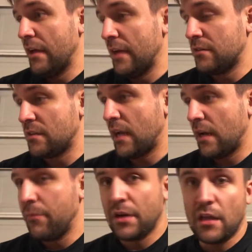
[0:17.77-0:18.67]
I just kind
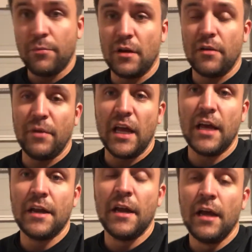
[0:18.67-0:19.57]
of been keeping it in my
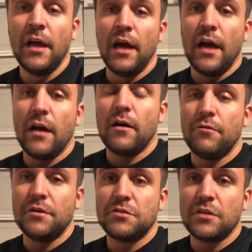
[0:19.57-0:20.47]
head,
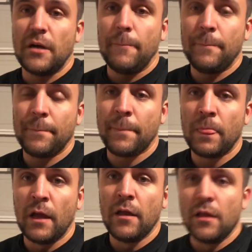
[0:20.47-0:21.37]
which
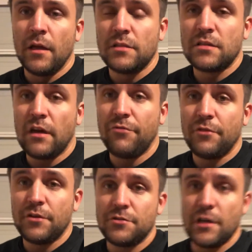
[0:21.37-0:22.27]
is tough
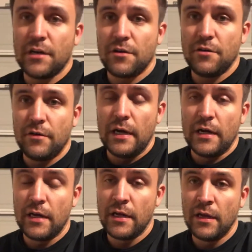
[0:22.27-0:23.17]
when you're trying to do
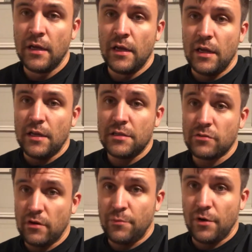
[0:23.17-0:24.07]
any
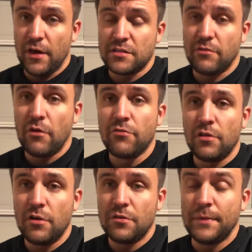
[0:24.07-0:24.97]
sort of progressive
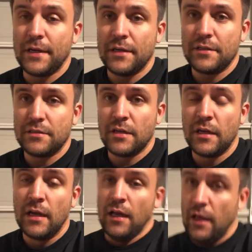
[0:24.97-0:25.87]
overload because
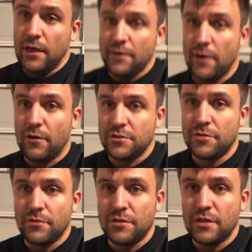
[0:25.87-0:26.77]
you're not quite
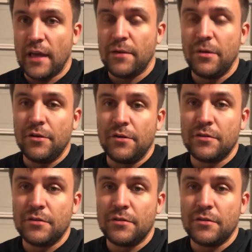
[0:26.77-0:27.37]
sure what you had been doing.